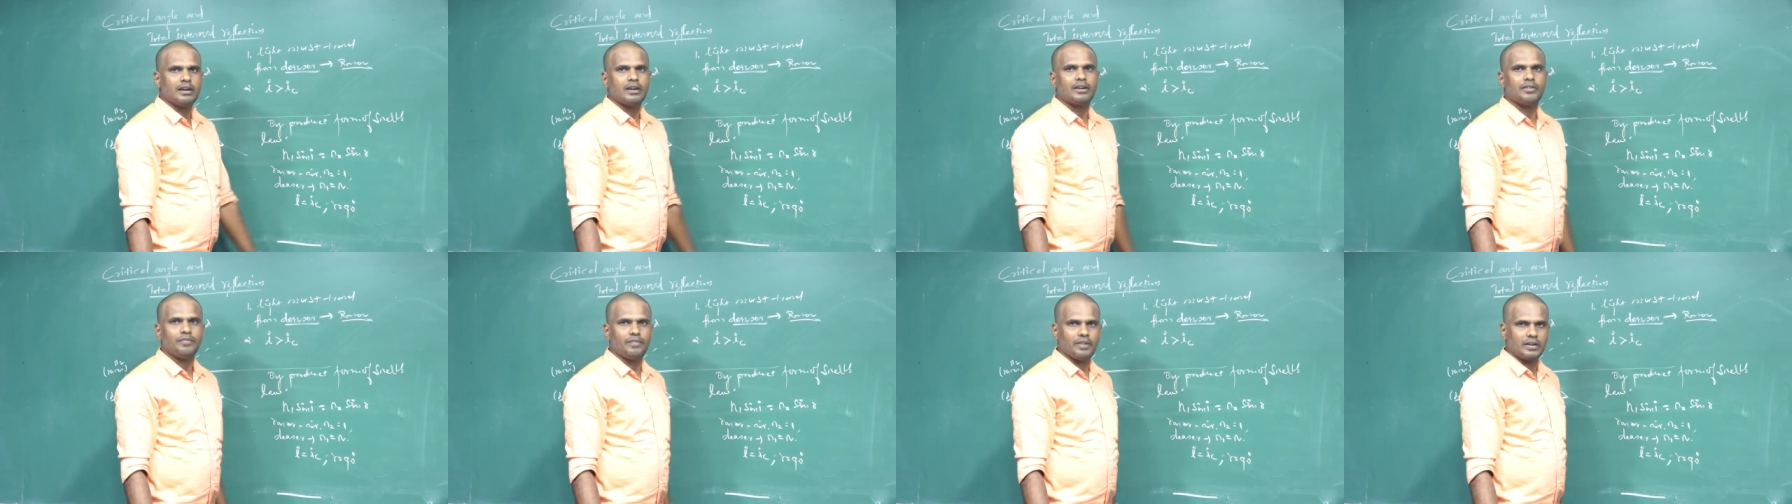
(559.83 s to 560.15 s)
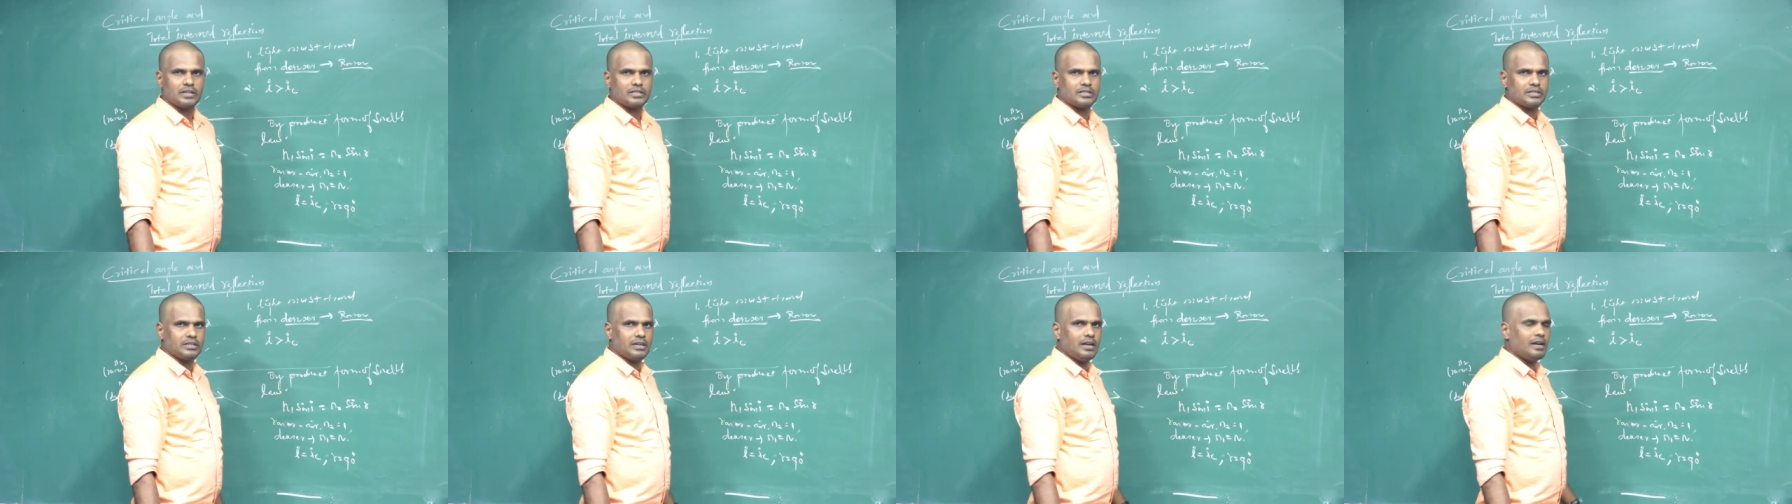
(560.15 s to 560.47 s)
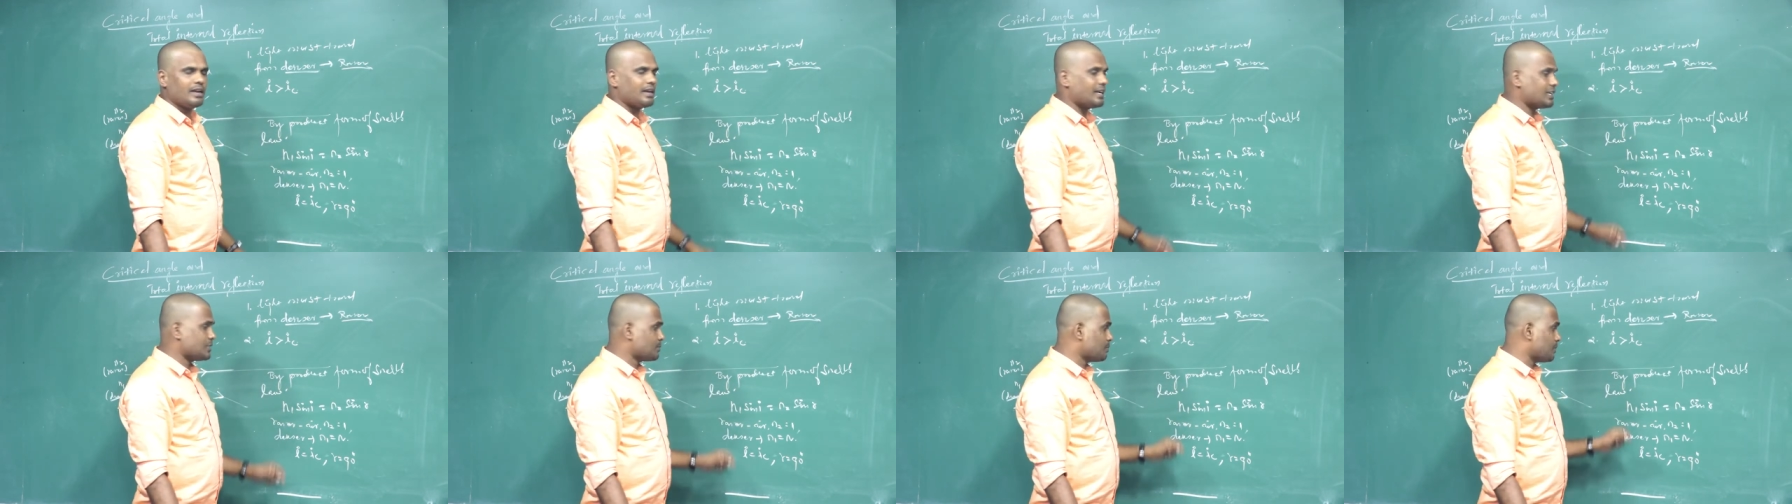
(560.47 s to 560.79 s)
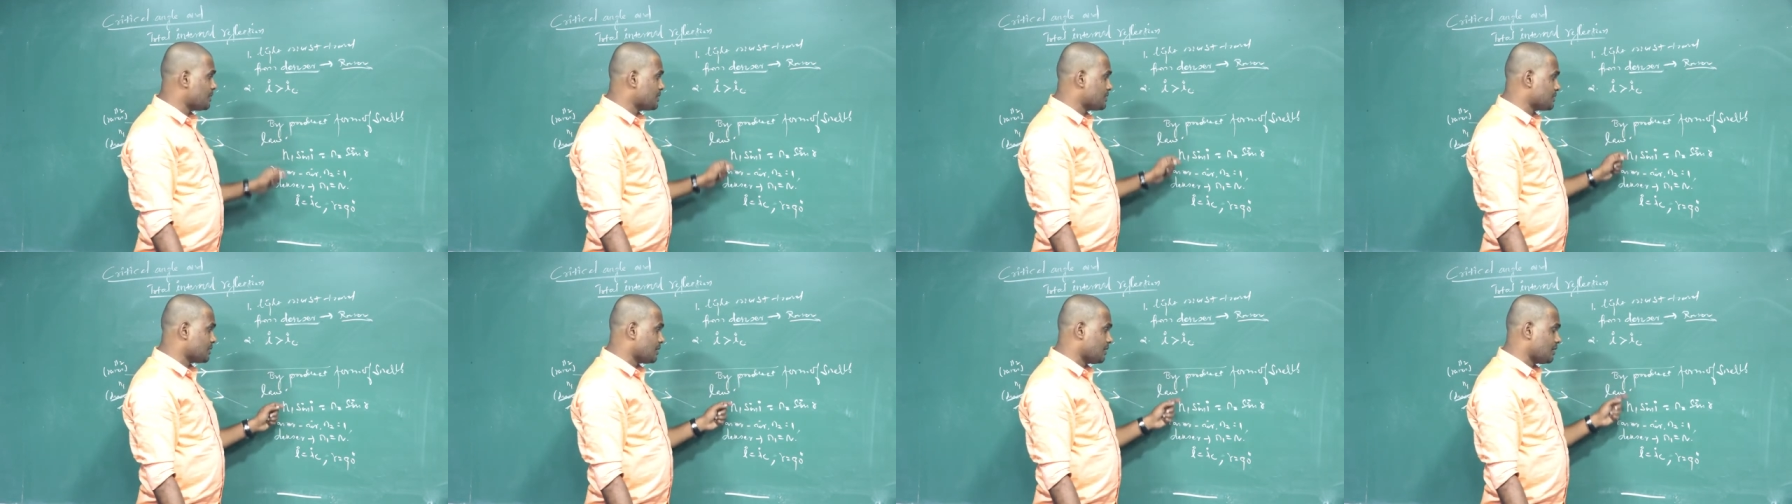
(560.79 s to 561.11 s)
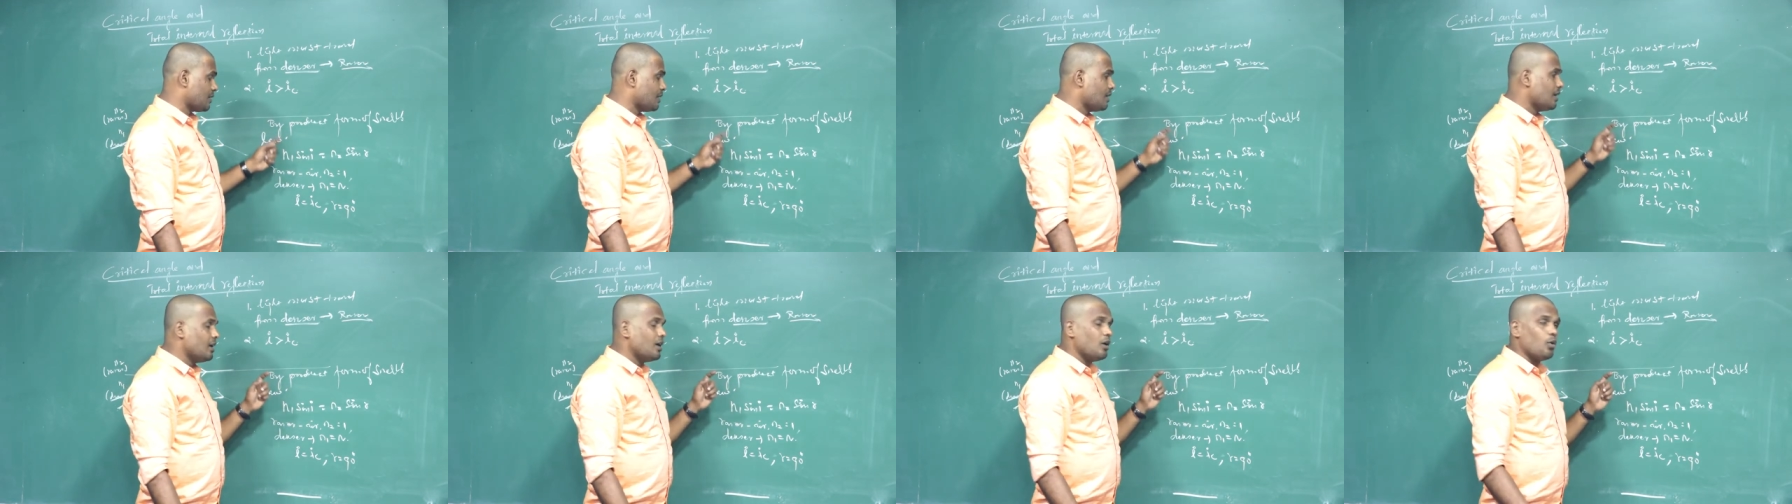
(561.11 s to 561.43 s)
reflection or
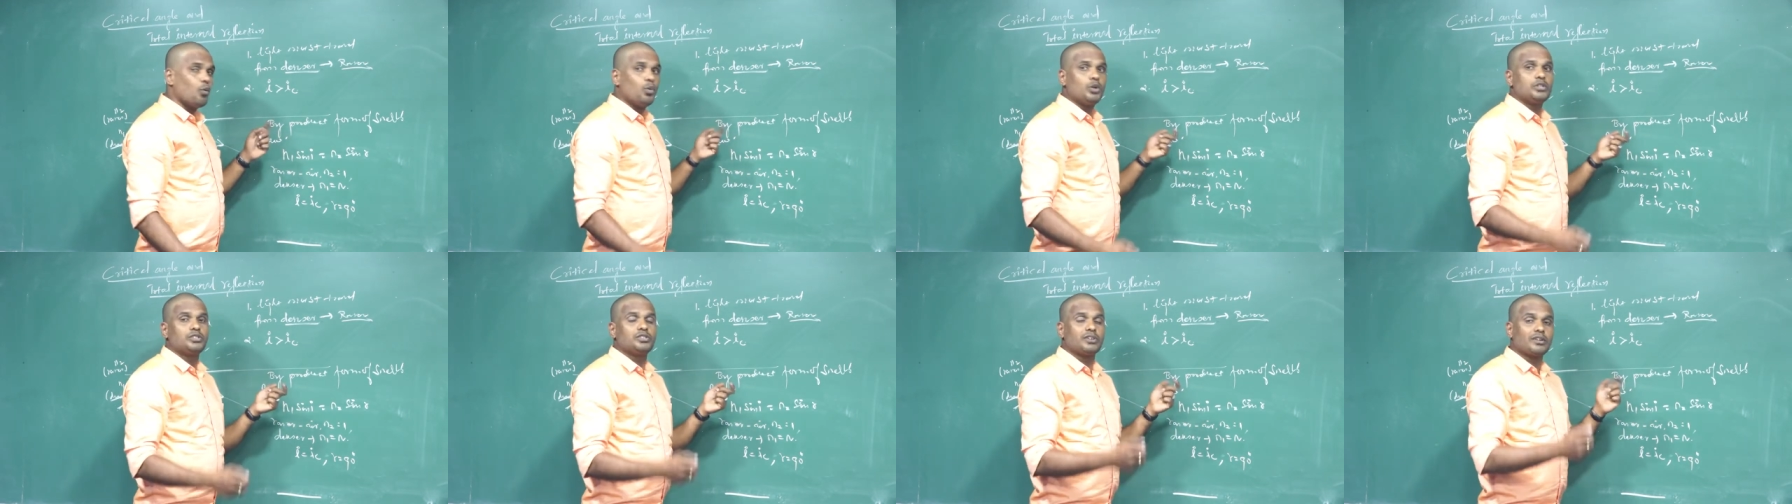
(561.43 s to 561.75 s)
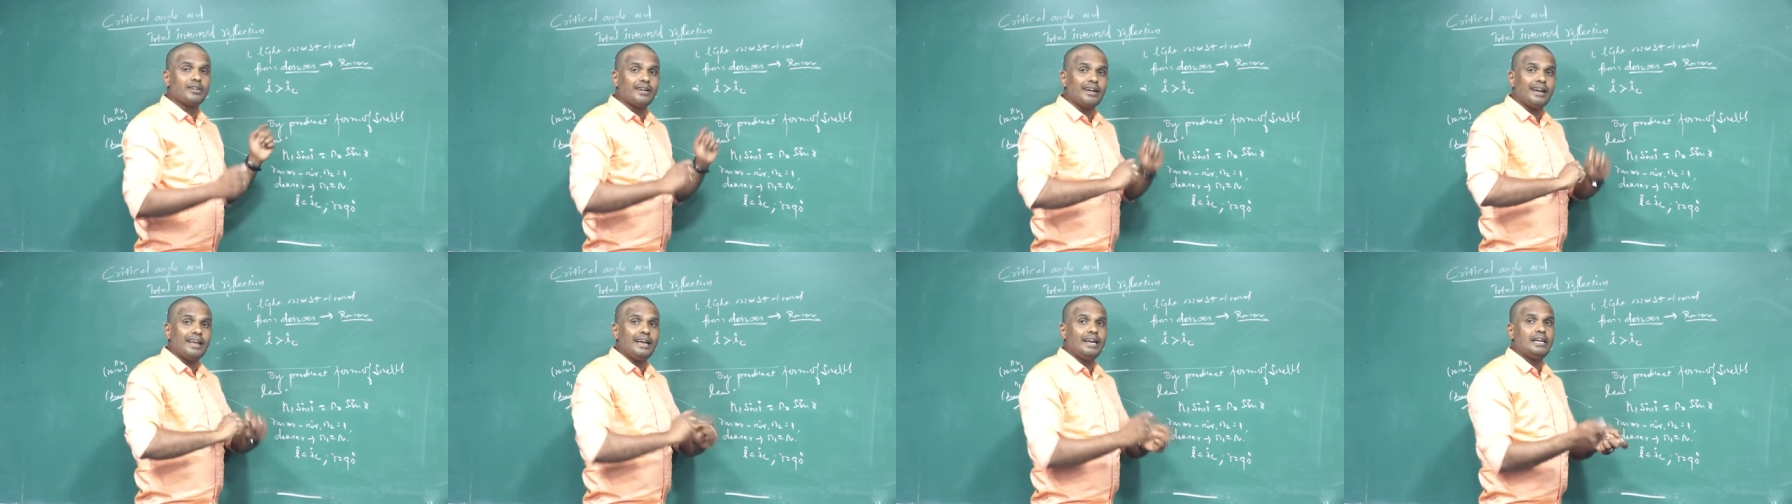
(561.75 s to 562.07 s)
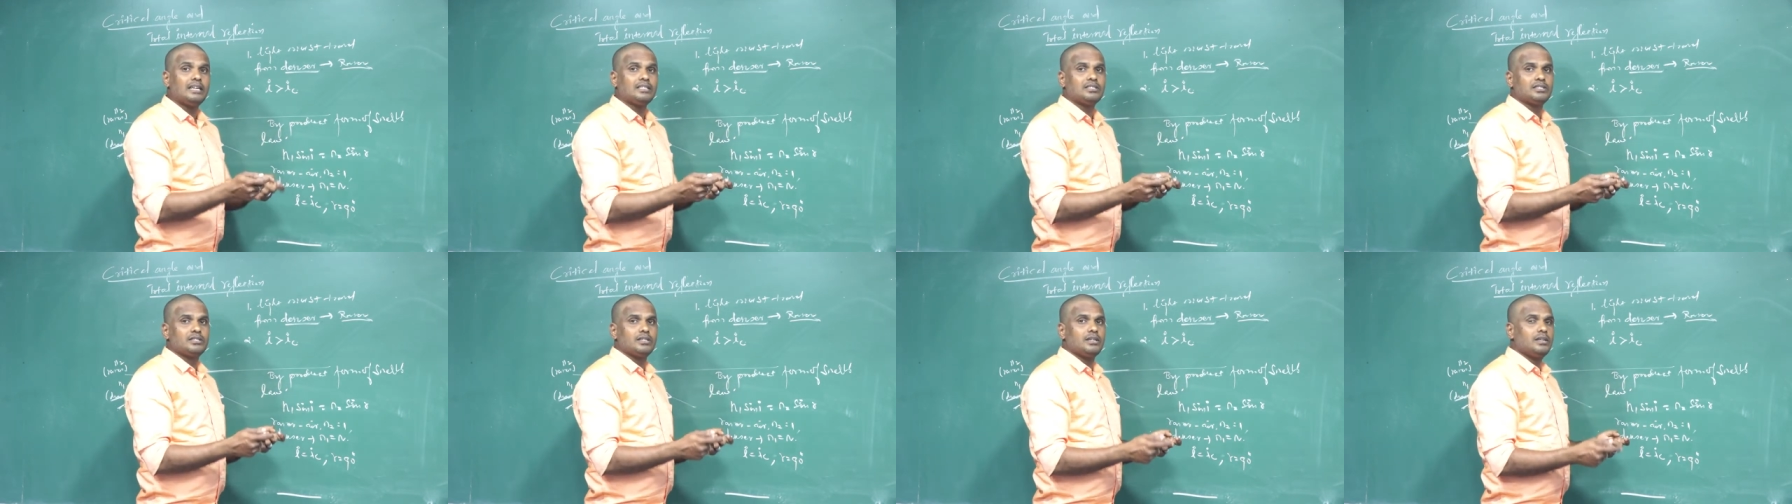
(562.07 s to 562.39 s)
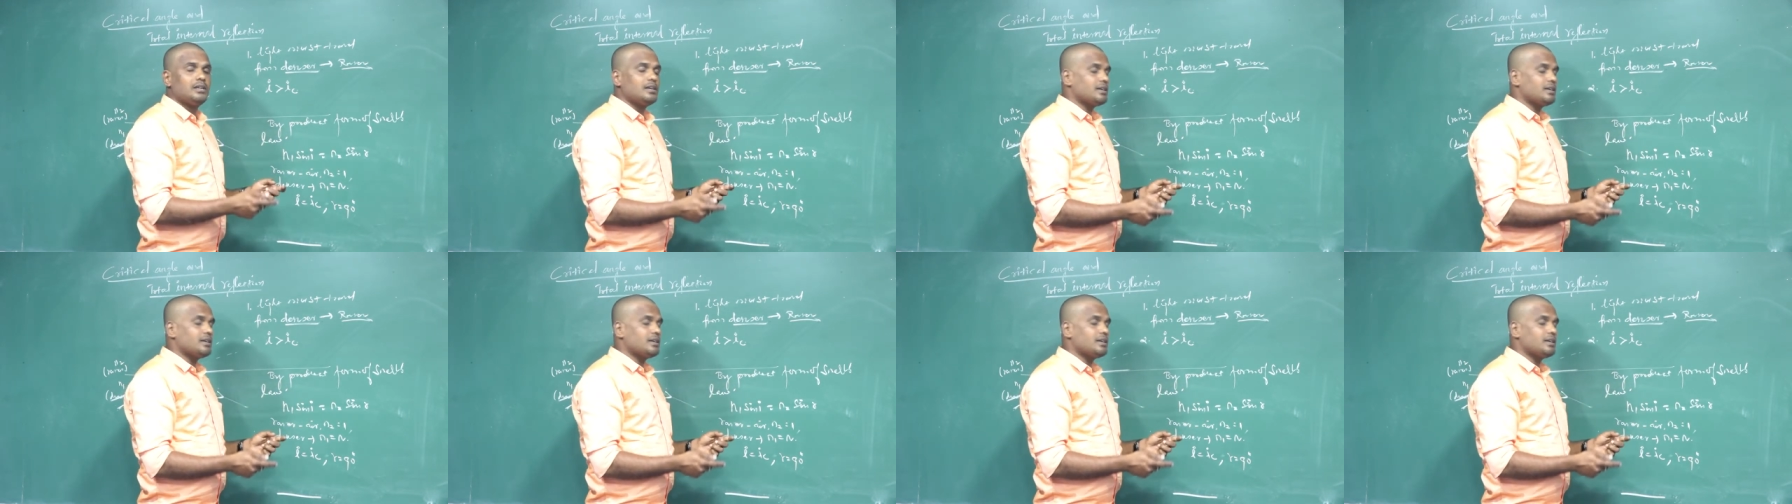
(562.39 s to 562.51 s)
expression which relates